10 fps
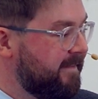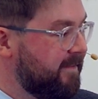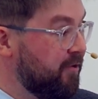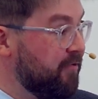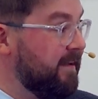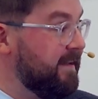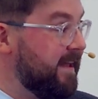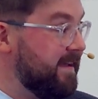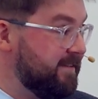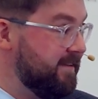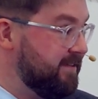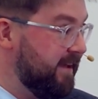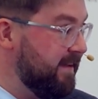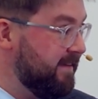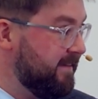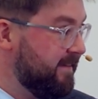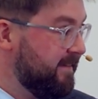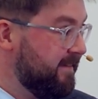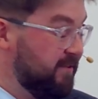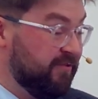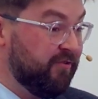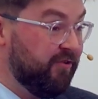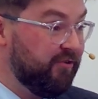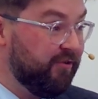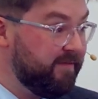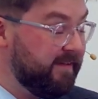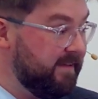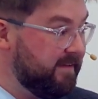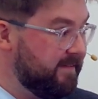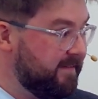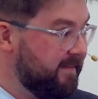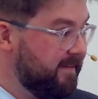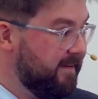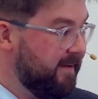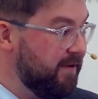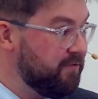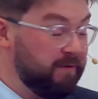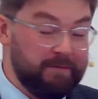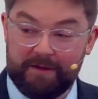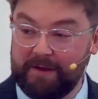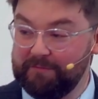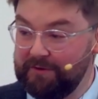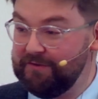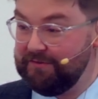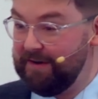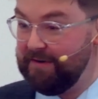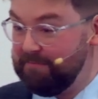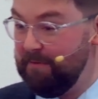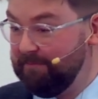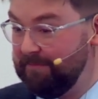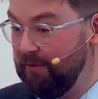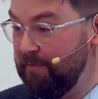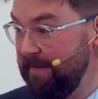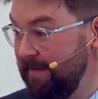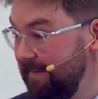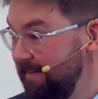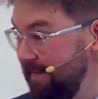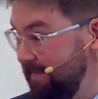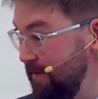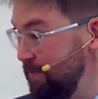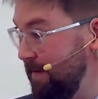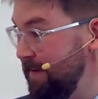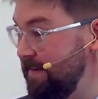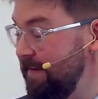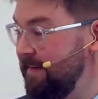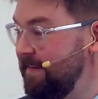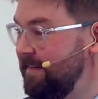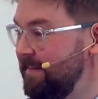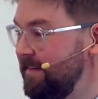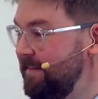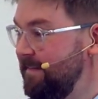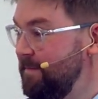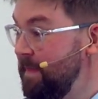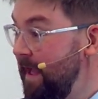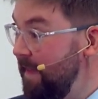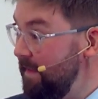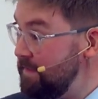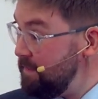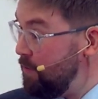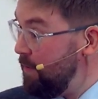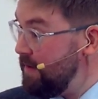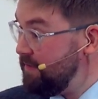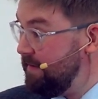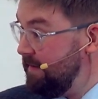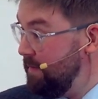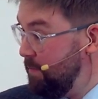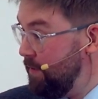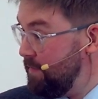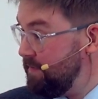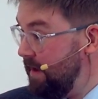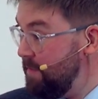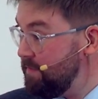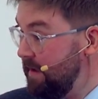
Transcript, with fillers: Not realizing I'd said it, just nodded off again. And it's only when I come downstairs, Mum told me that that's what I said. And that's the question in the book of Psalms.